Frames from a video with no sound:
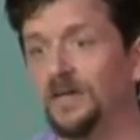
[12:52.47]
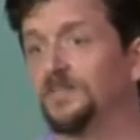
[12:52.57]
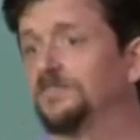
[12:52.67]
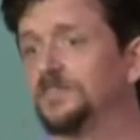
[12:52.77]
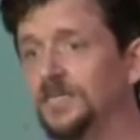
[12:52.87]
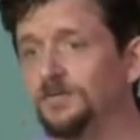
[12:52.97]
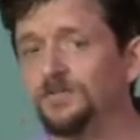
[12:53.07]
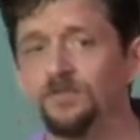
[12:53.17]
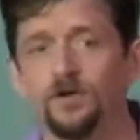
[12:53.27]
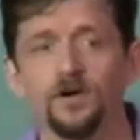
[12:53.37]
I've never done it
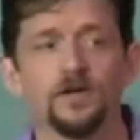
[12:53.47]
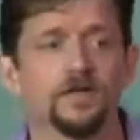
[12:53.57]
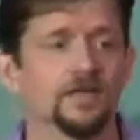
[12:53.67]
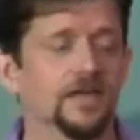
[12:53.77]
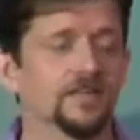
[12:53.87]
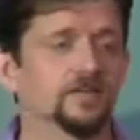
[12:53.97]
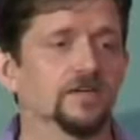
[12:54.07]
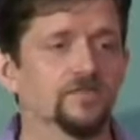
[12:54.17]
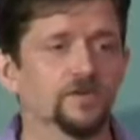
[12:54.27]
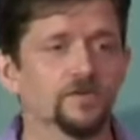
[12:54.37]
before. Neither
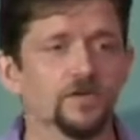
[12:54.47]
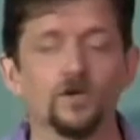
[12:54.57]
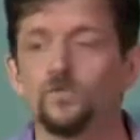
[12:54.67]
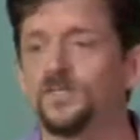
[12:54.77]
have you.